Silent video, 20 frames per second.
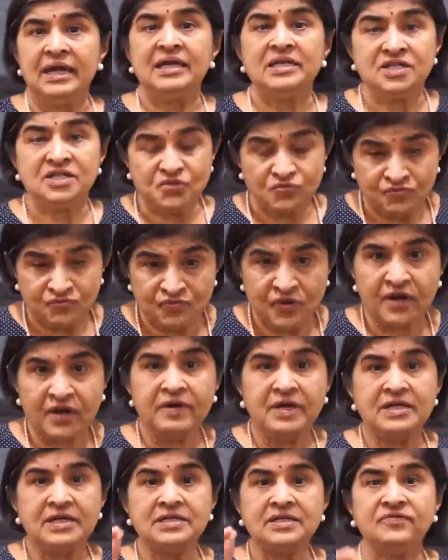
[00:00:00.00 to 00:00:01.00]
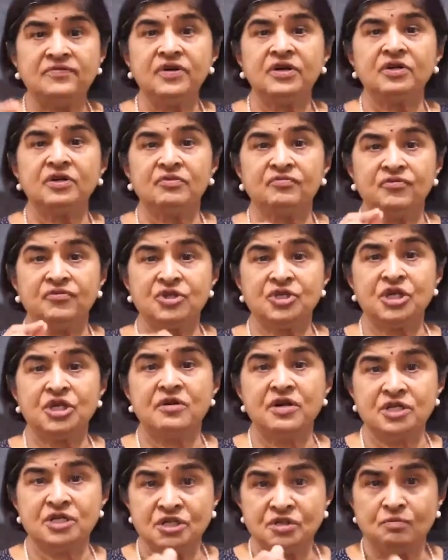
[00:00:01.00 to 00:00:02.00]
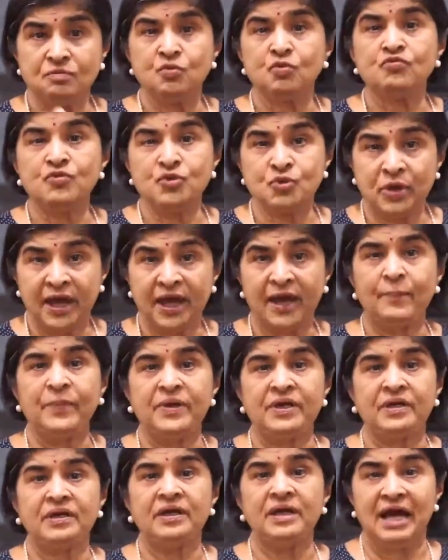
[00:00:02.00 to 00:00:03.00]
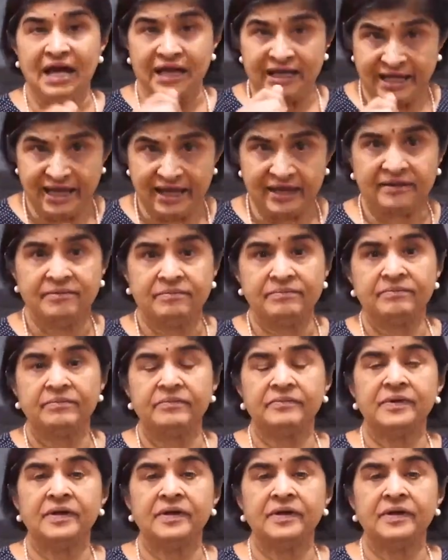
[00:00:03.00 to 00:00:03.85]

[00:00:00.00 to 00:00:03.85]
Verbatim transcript: It is very difficult for Sheraton move to happen again